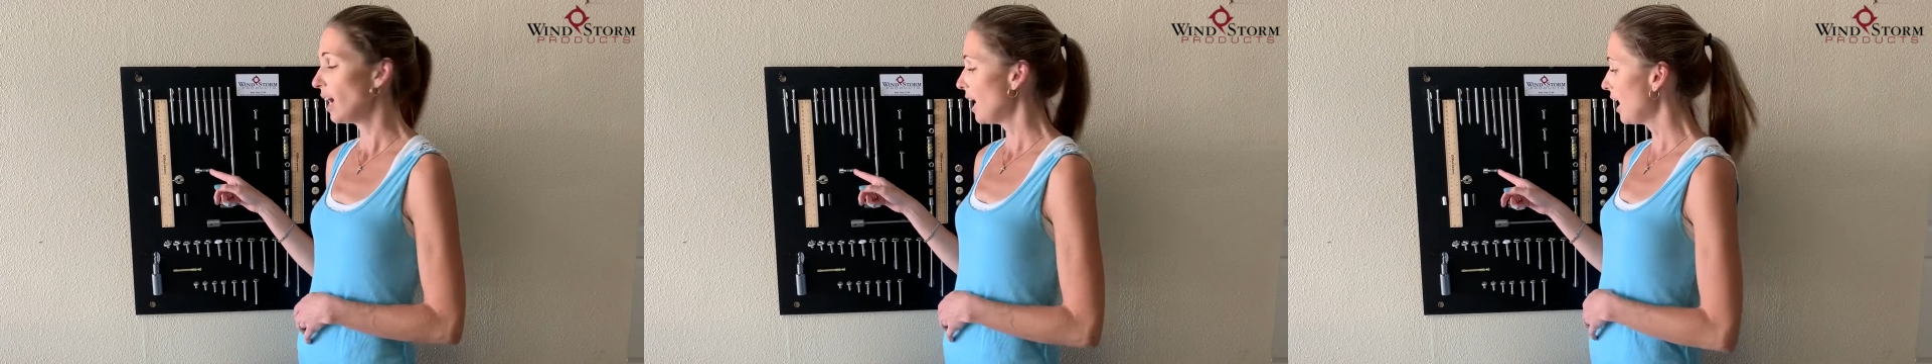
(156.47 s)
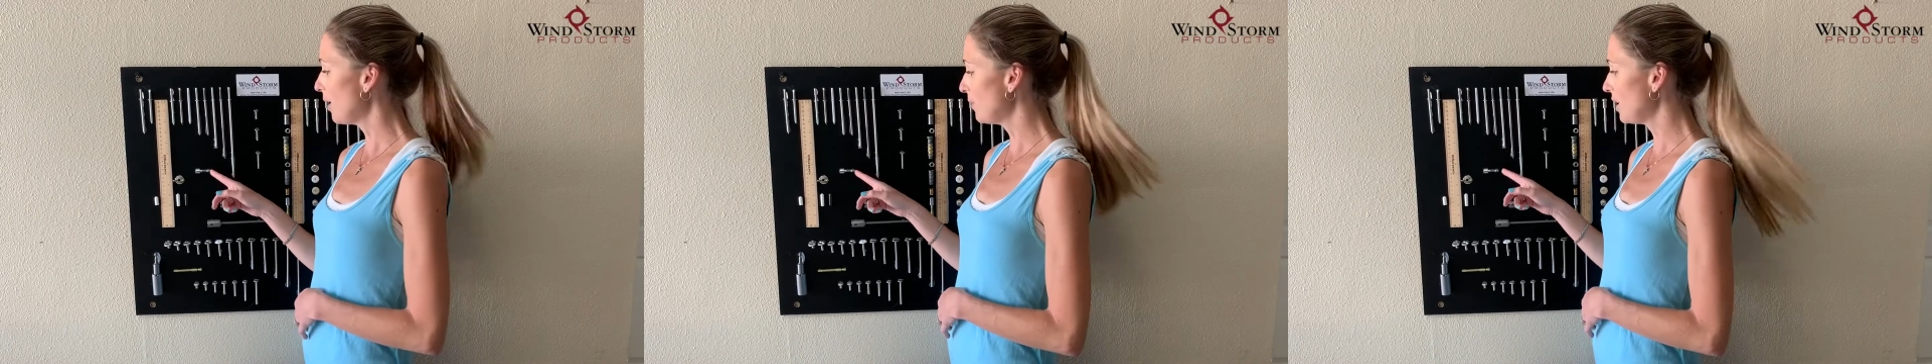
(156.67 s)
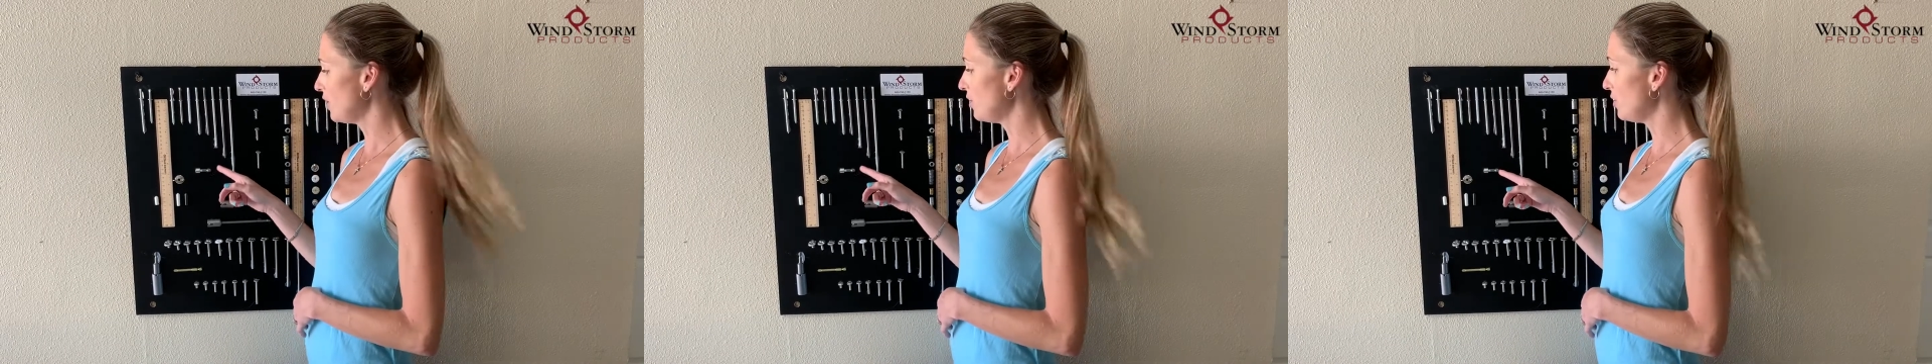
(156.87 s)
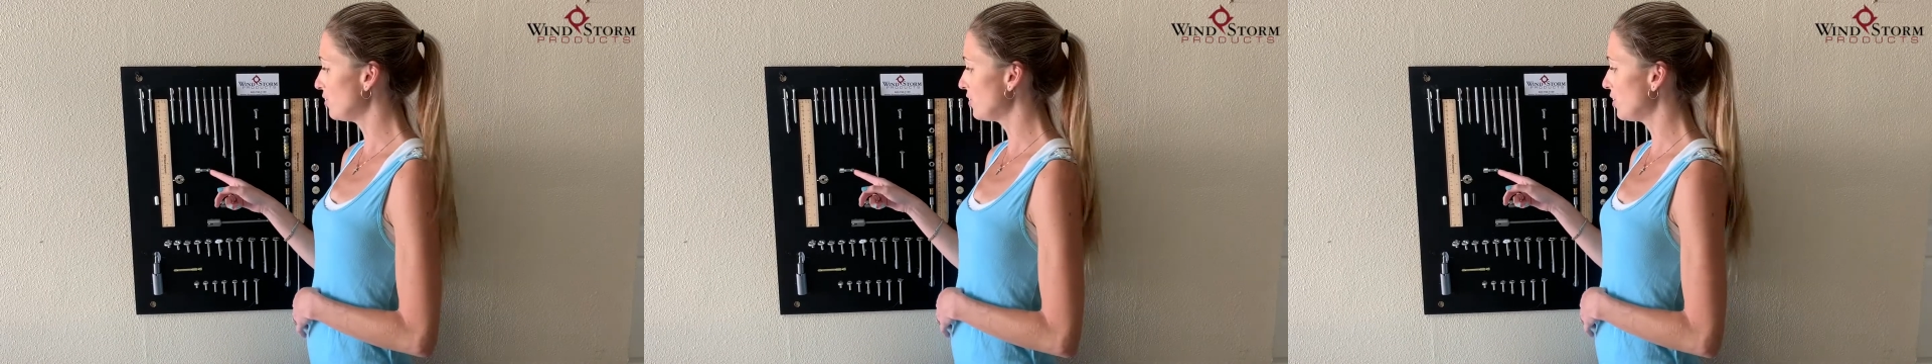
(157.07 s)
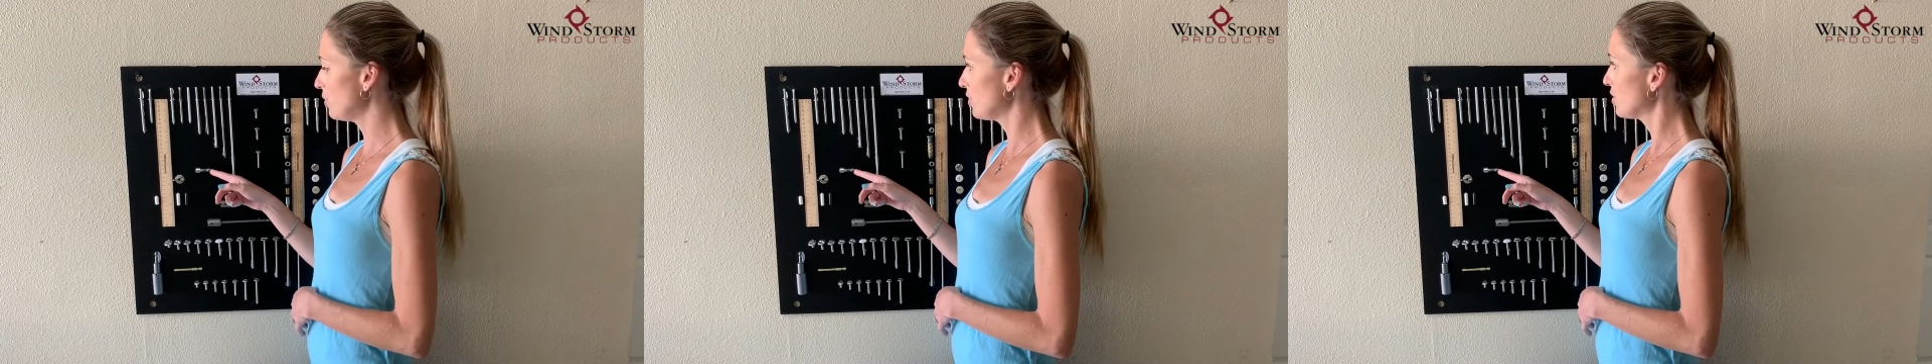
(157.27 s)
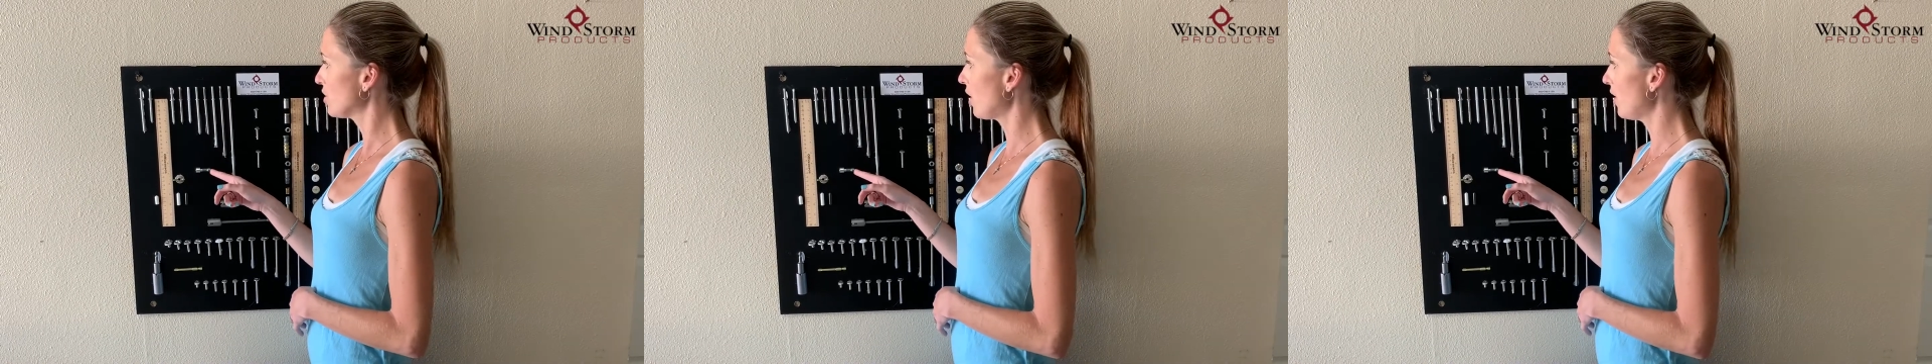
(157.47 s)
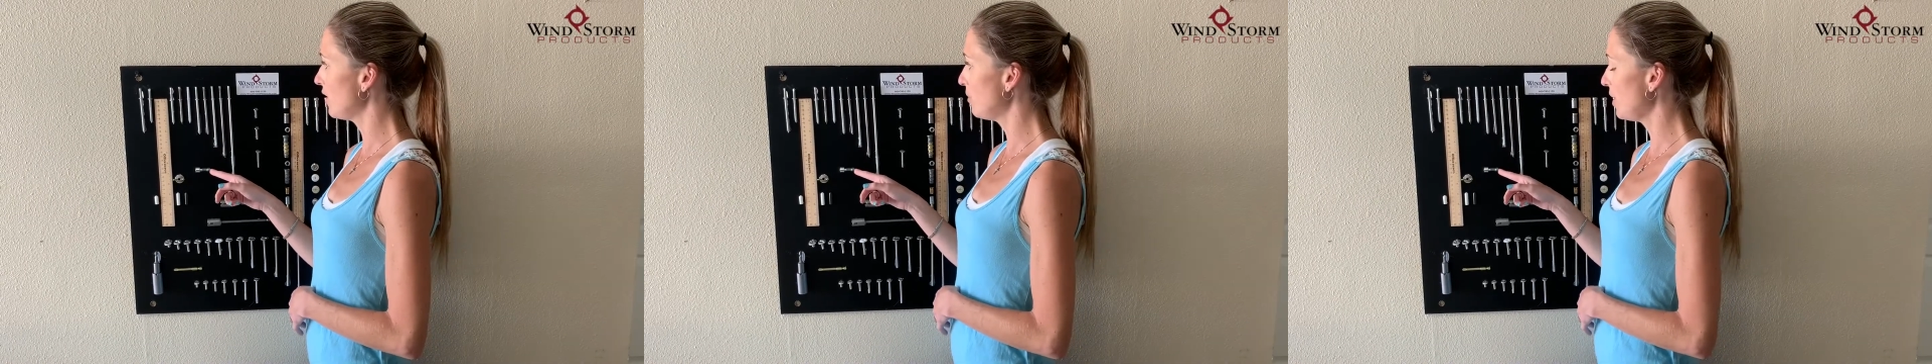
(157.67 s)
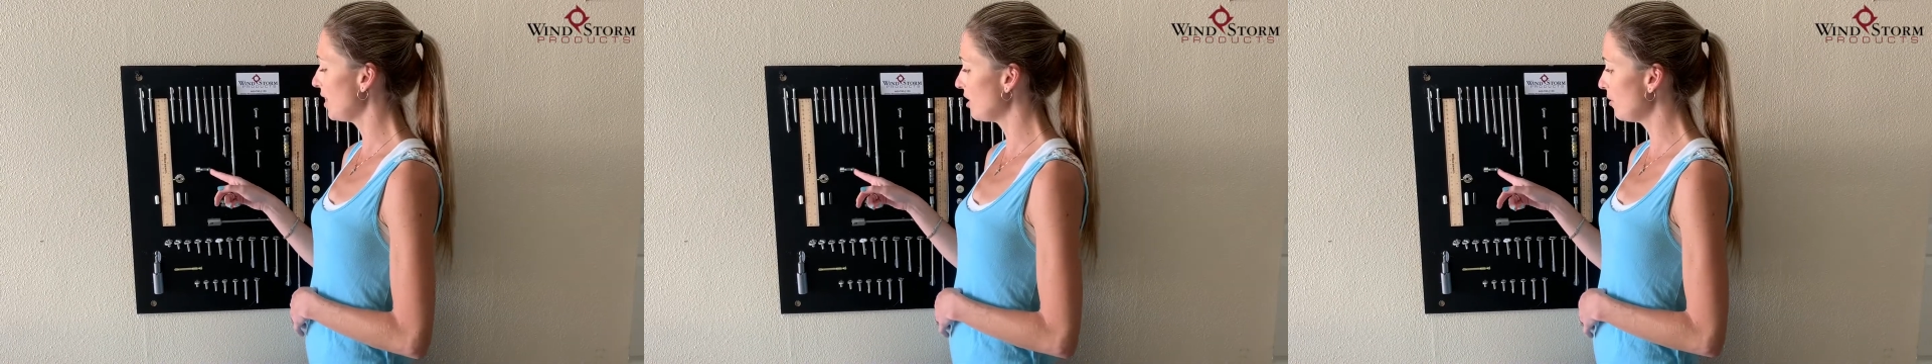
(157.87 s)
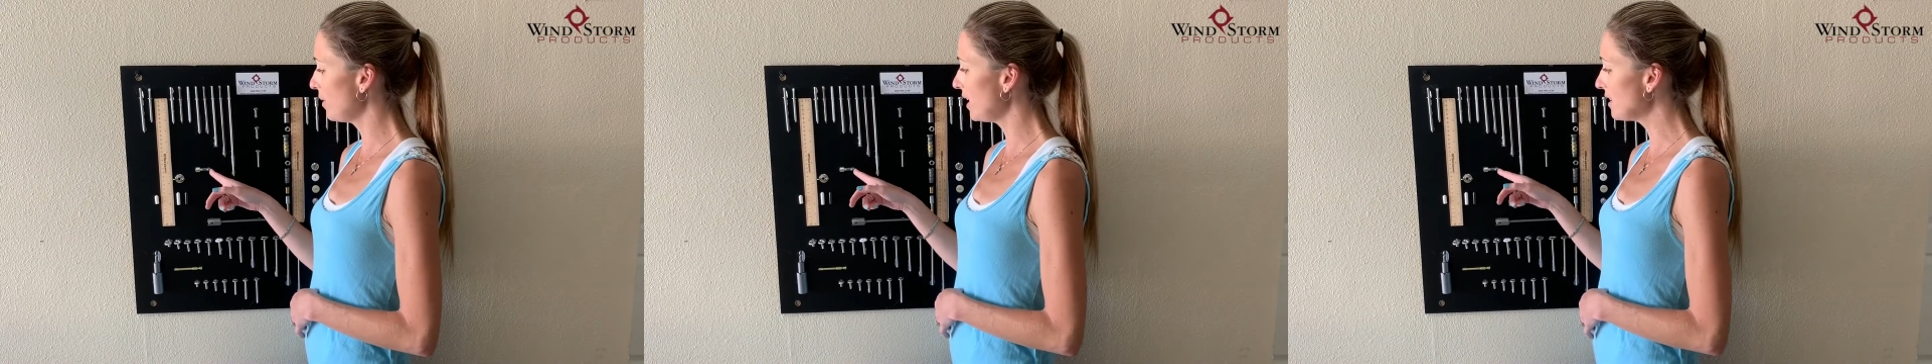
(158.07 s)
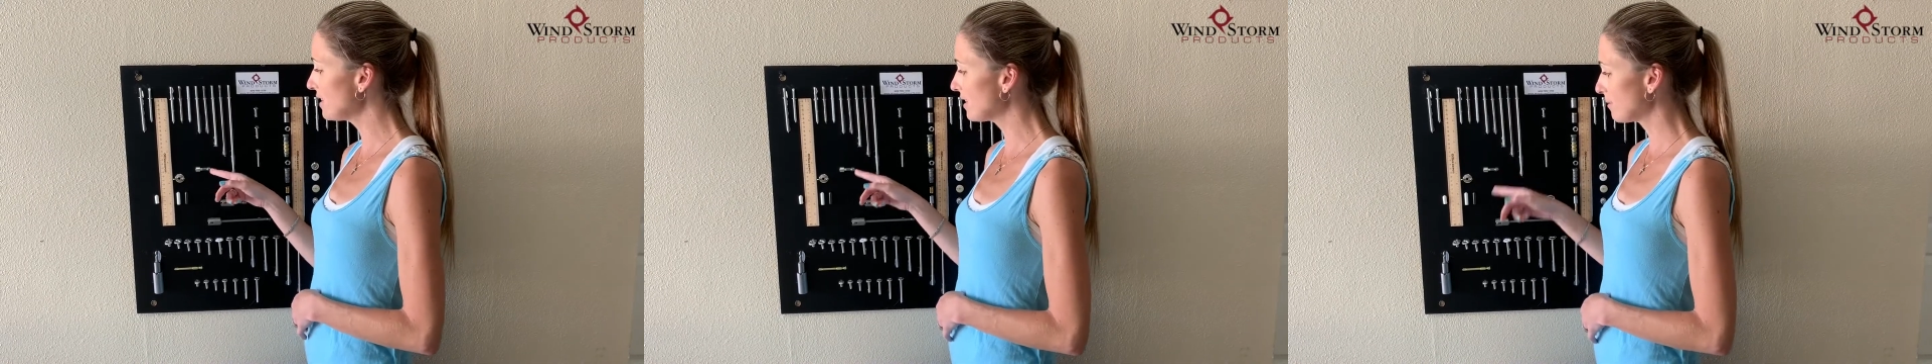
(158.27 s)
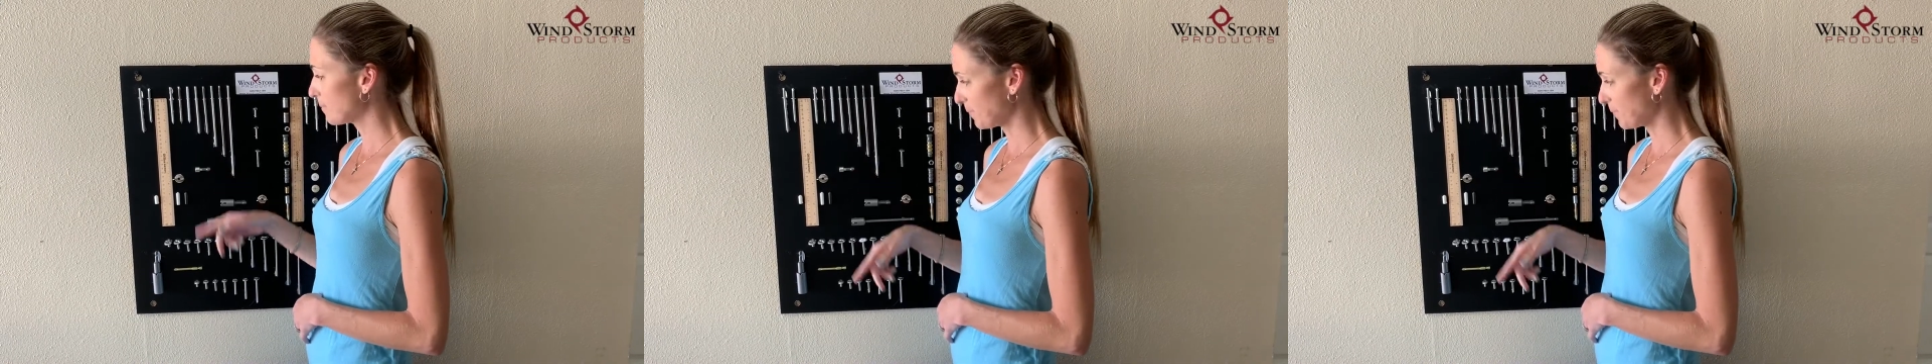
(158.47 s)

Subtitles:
that you use to install the PanelMates.